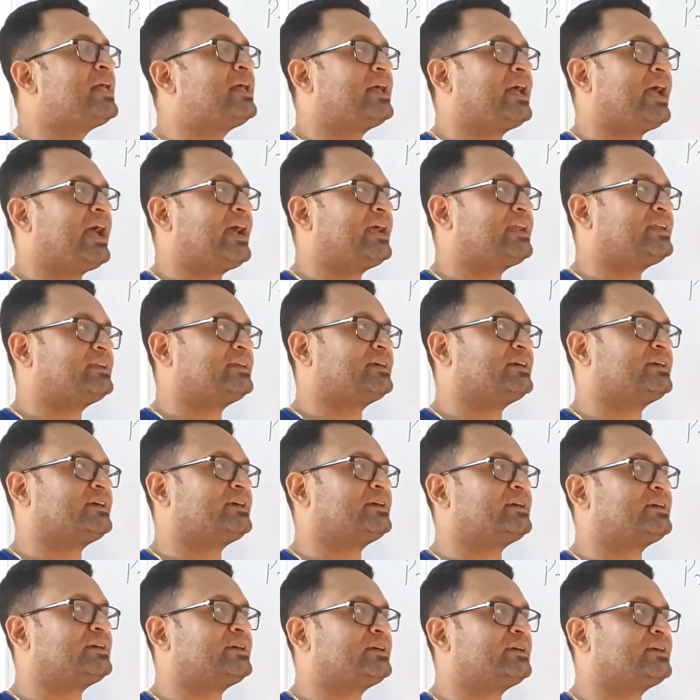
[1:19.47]
and
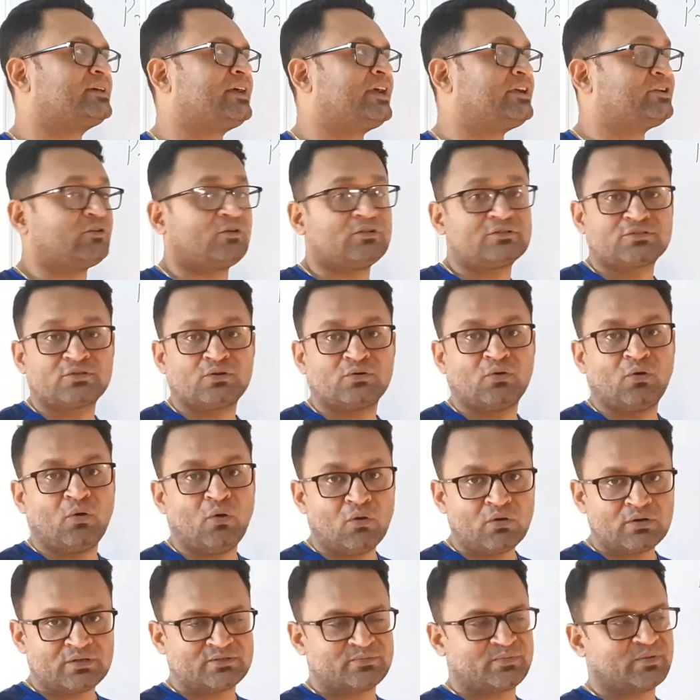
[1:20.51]
it also
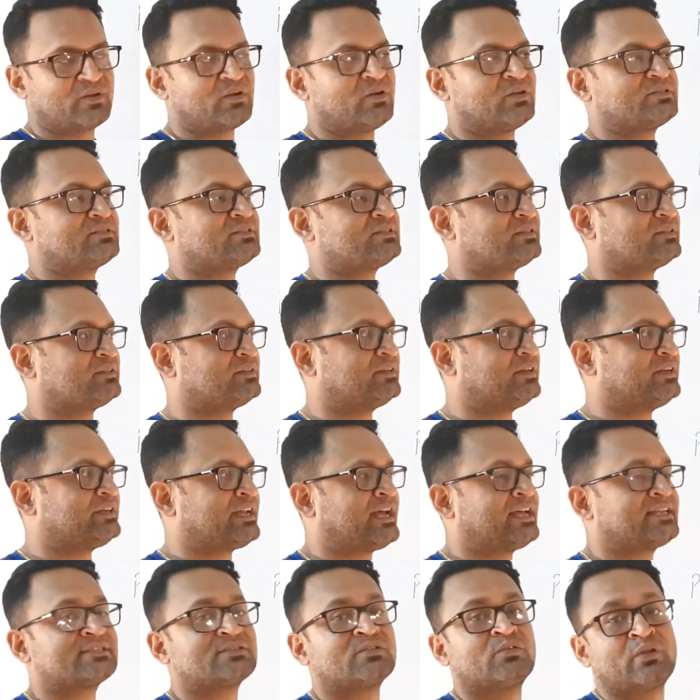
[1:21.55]
holds because it
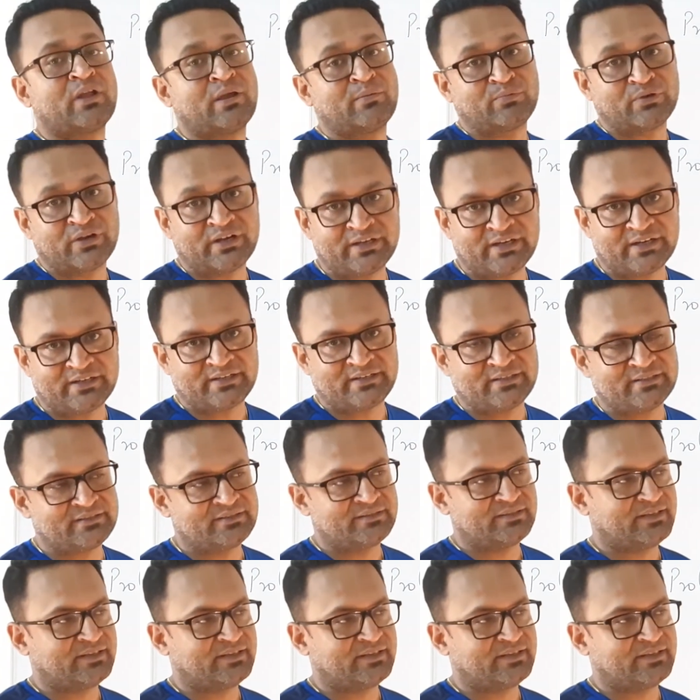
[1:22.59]
has corroborated